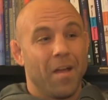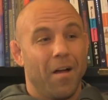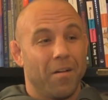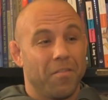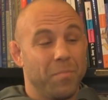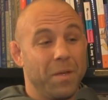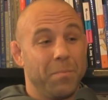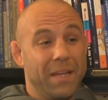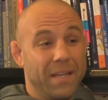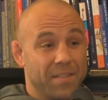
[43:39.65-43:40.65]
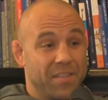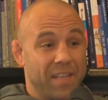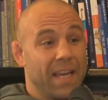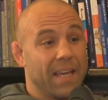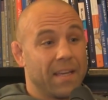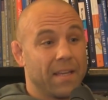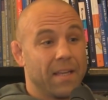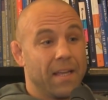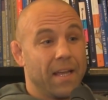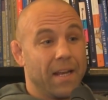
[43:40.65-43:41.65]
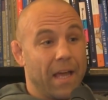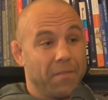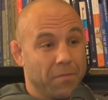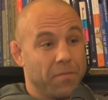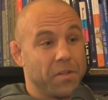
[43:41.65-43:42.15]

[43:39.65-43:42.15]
of me being sick and having